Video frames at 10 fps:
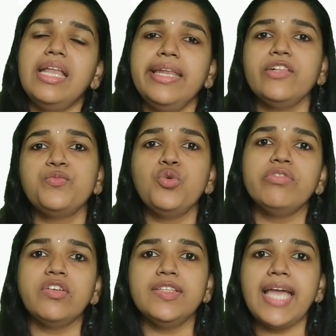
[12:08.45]
Next,
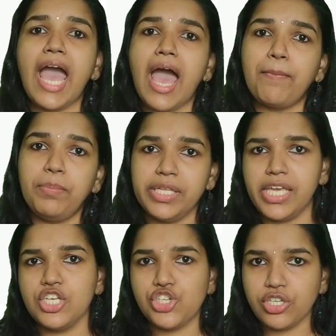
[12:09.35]
moving with the
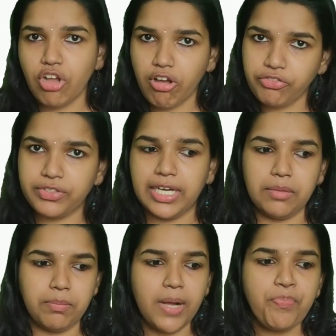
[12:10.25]
application of
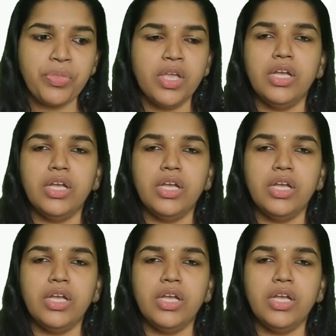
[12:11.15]
karma.